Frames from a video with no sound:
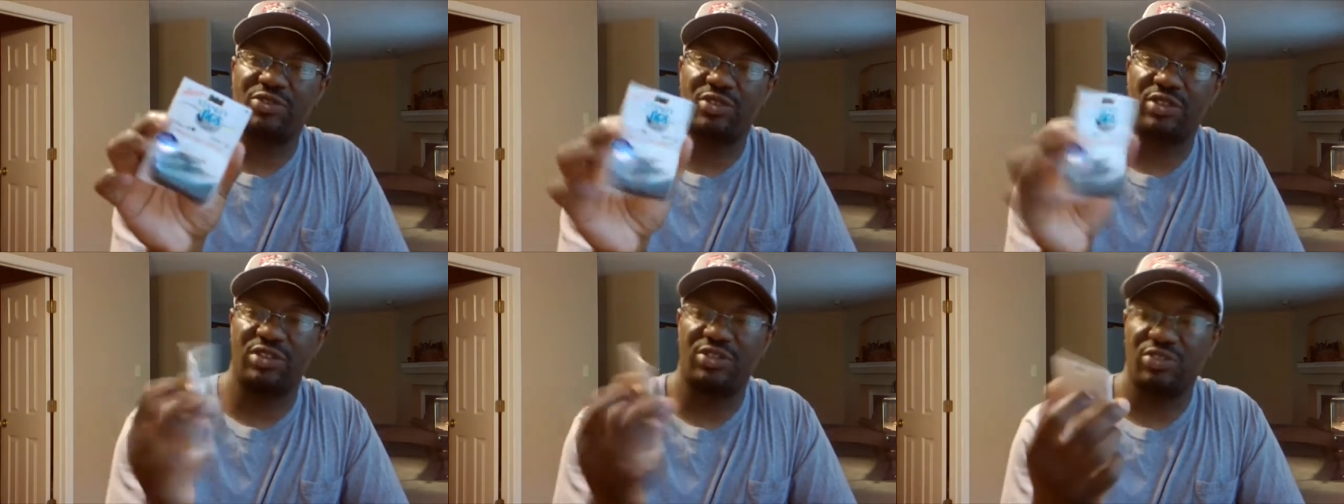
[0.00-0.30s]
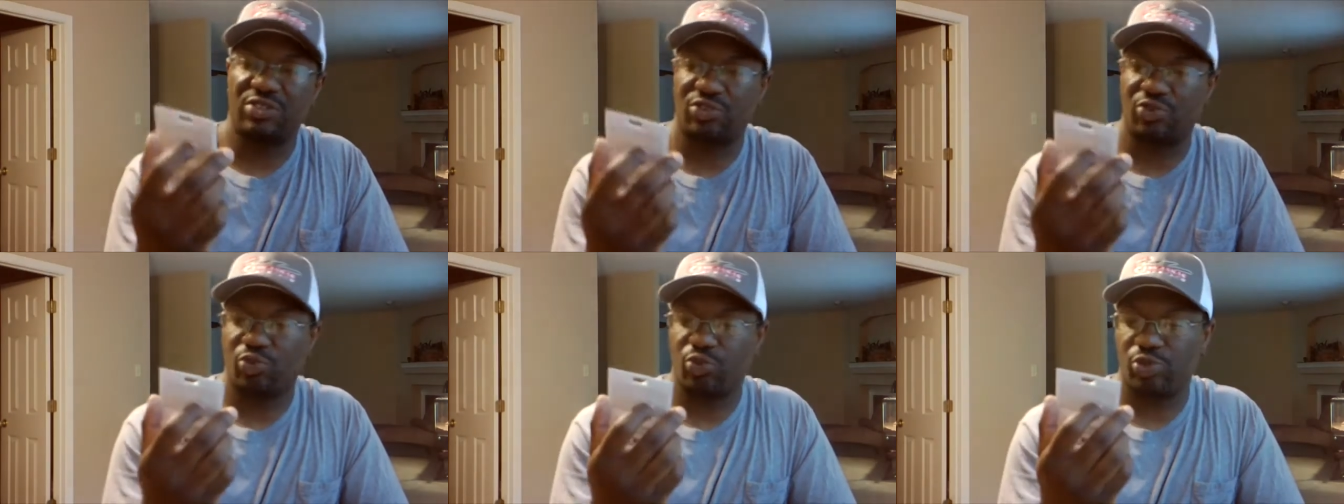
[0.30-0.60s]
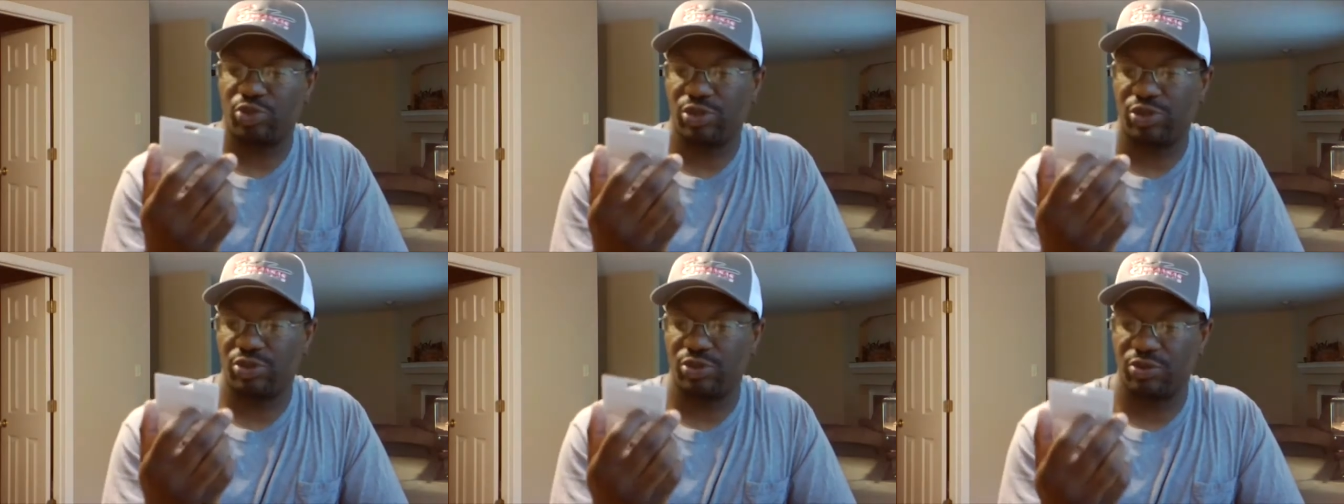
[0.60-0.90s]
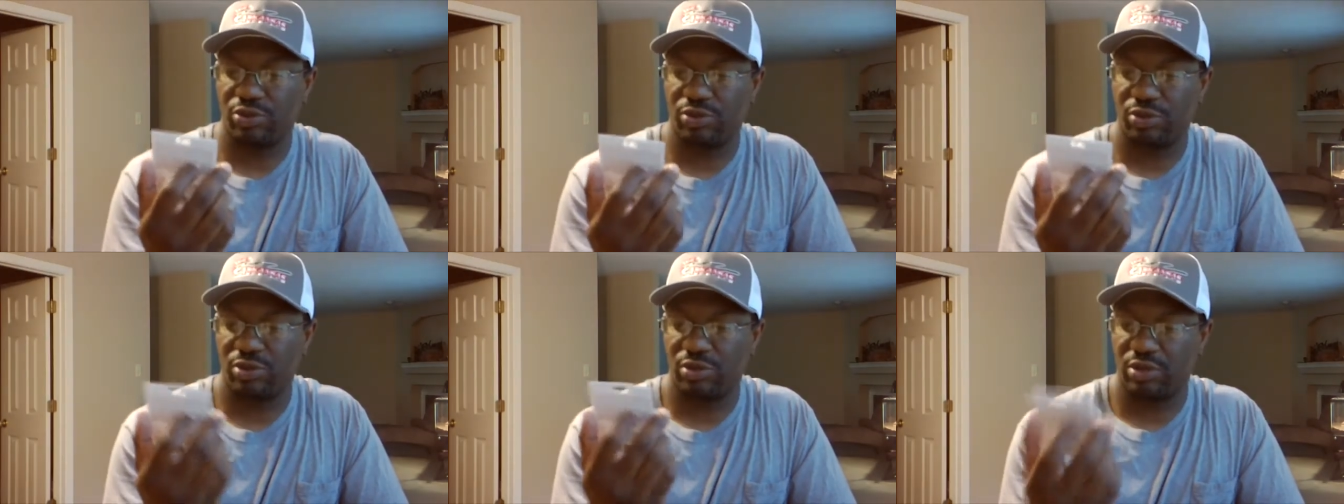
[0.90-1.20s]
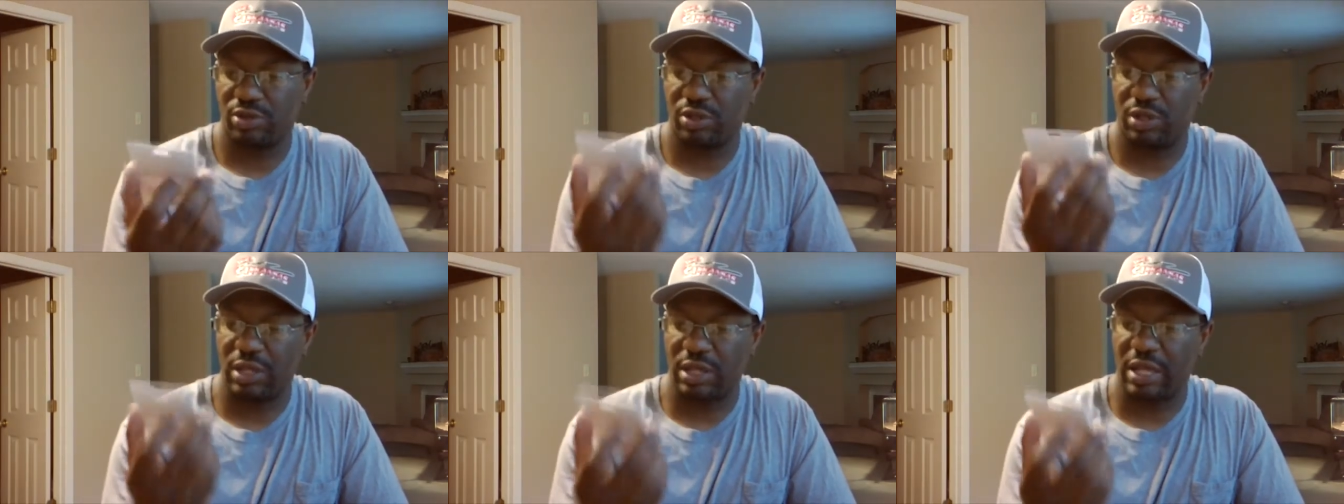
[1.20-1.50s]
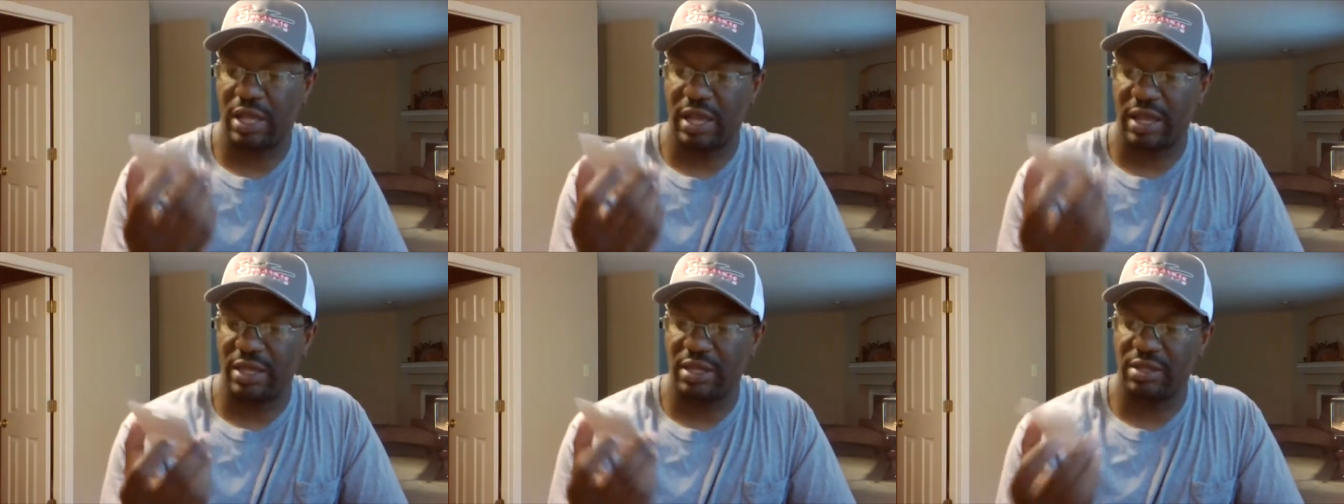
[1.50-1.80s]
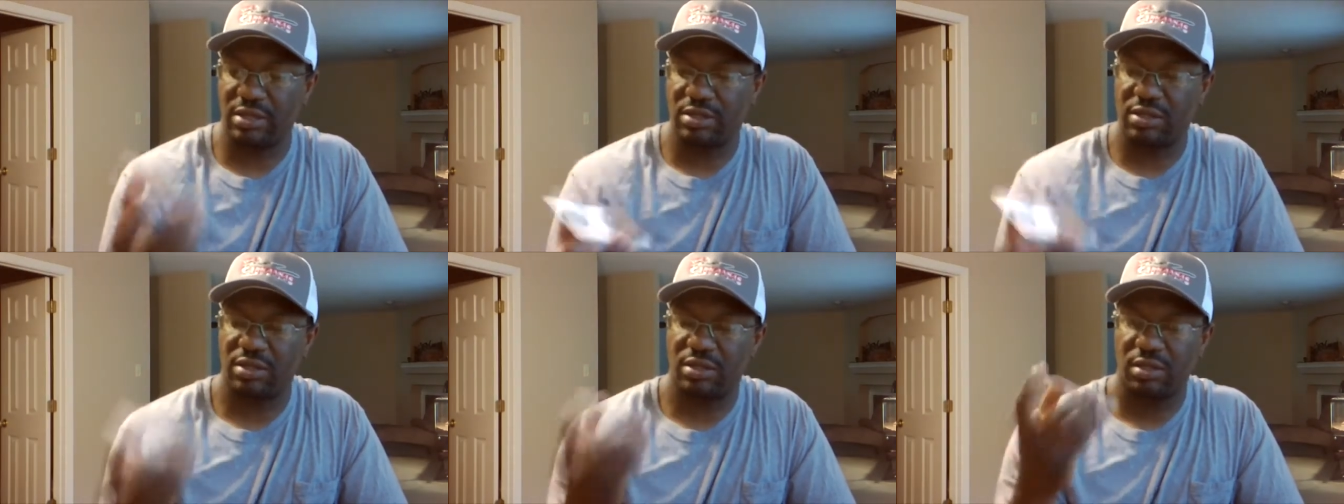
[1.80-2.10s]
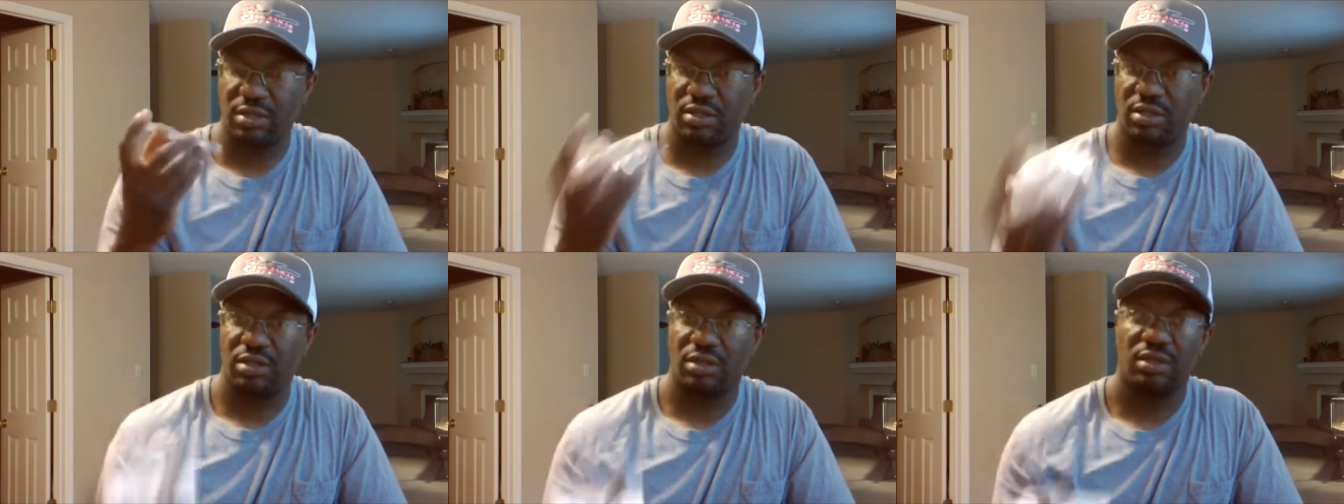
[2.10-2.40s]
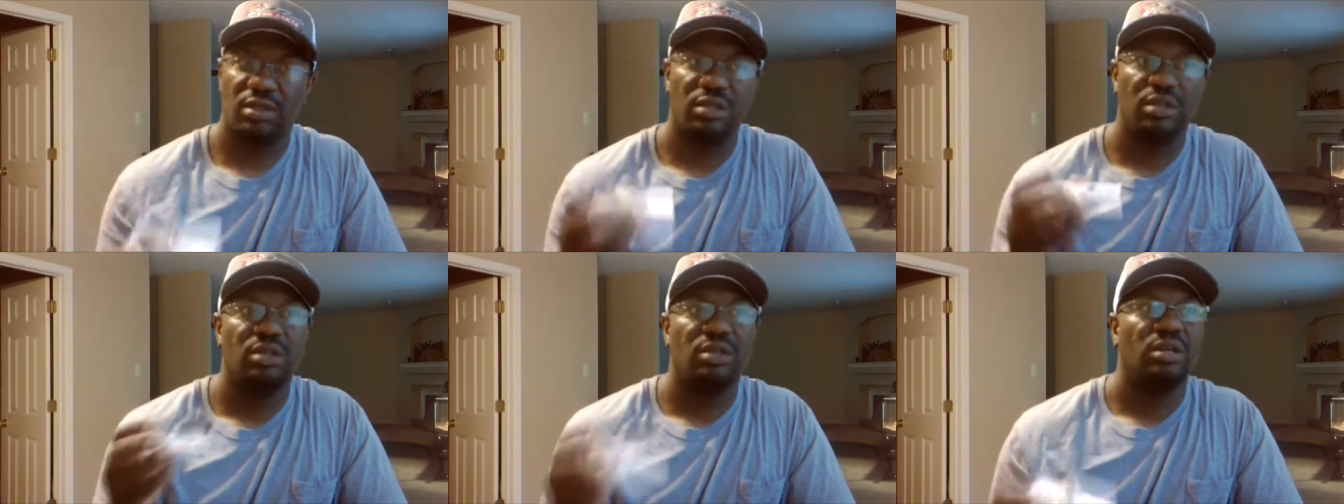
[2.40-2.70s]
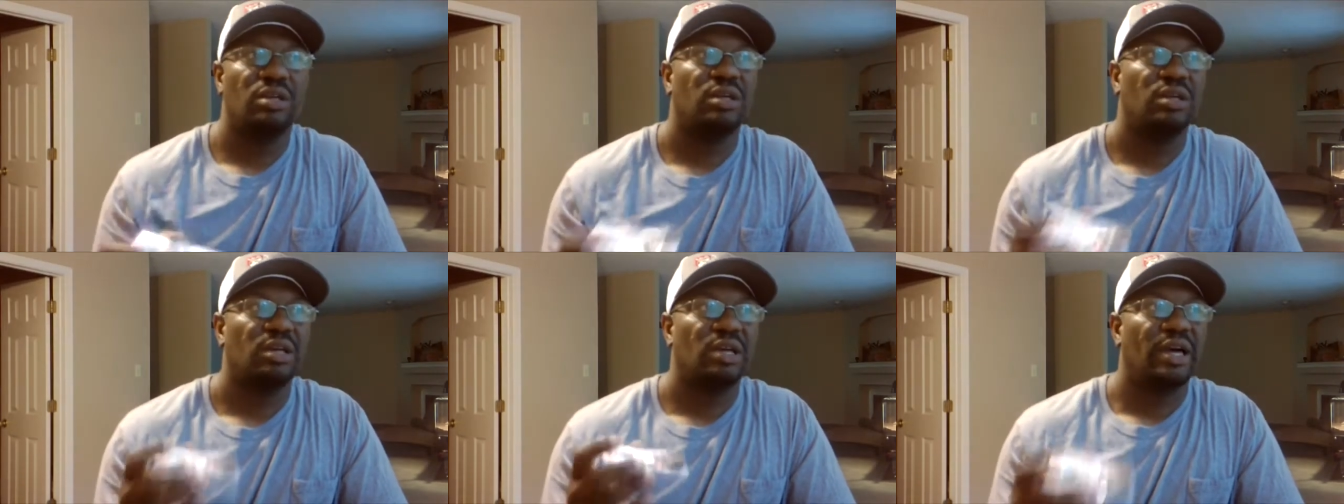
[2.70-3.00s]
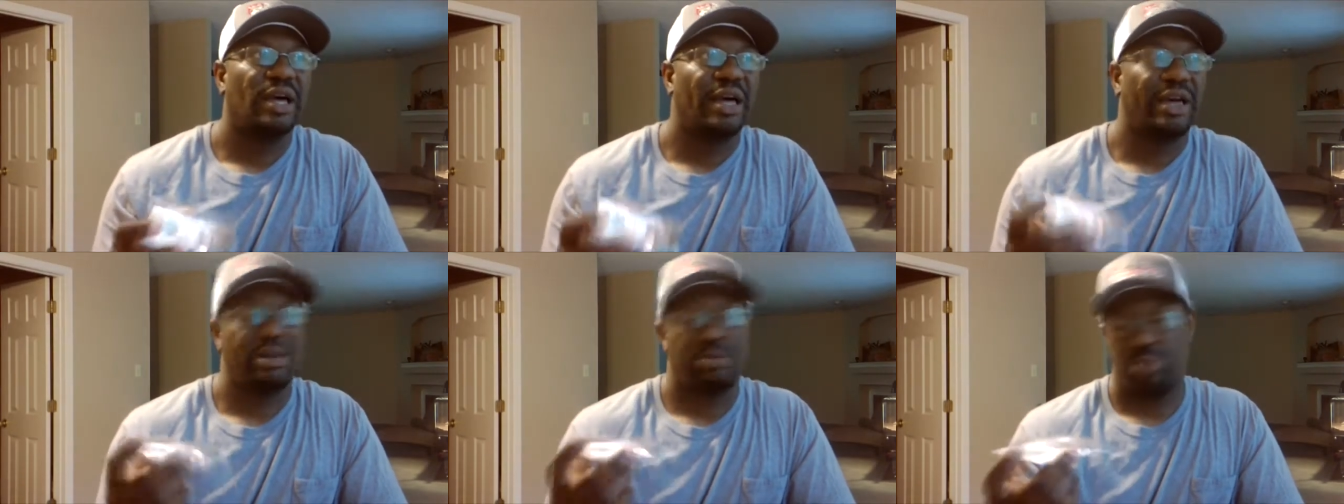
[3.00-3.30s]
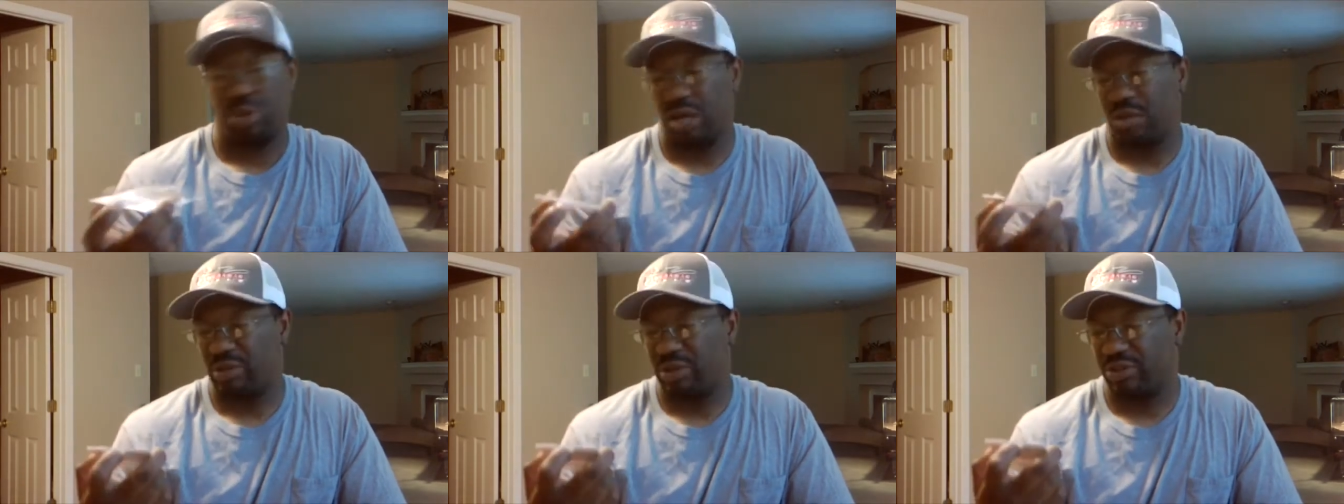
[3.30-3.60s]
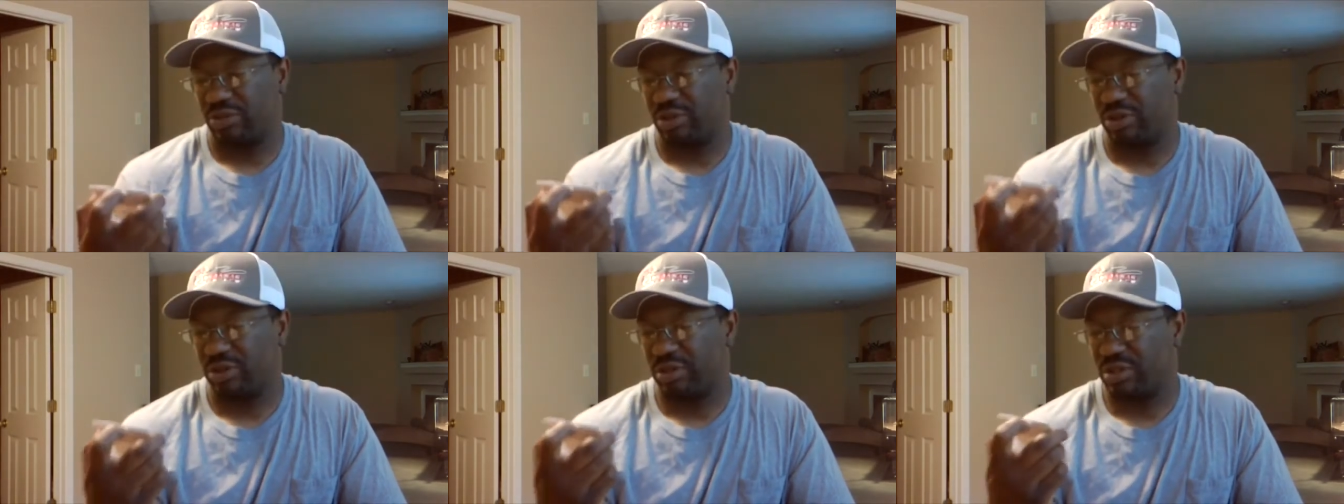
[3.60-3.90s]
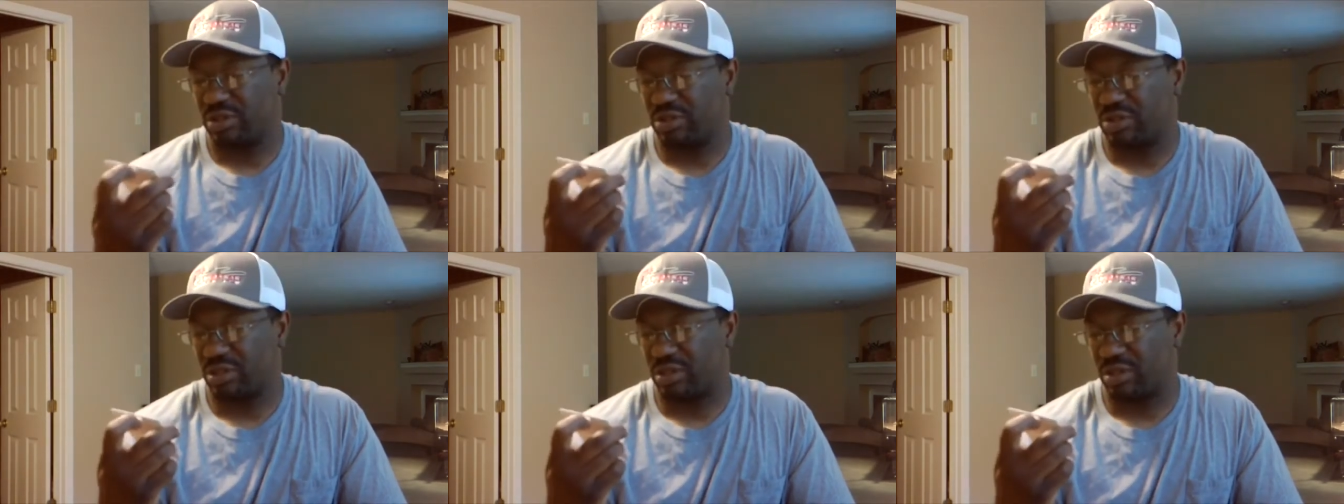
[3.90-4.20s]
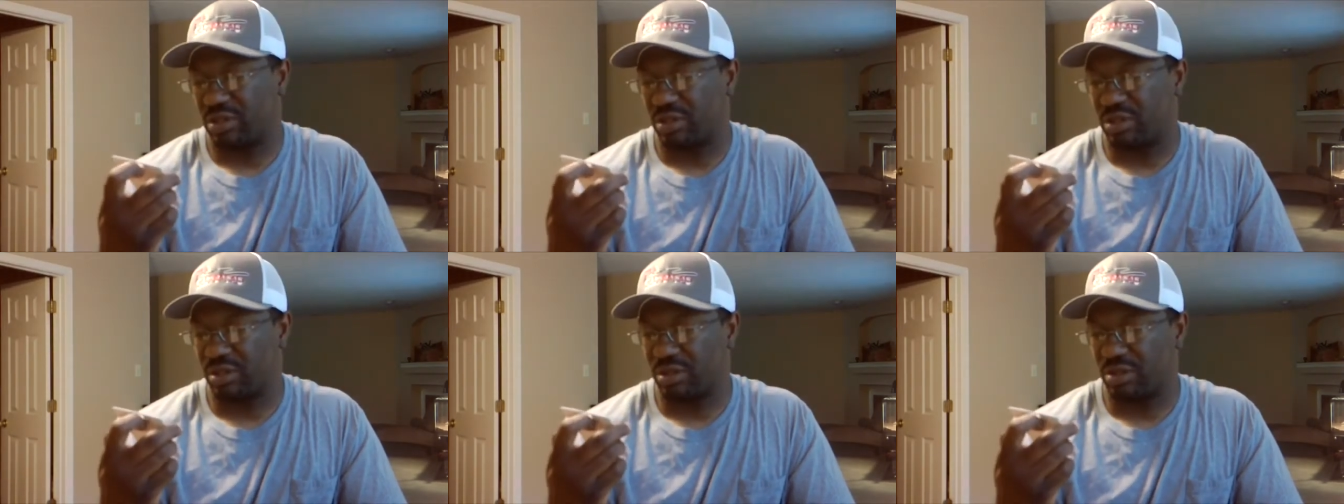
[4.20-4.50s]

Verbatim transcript: This is real light. i probably throw this on a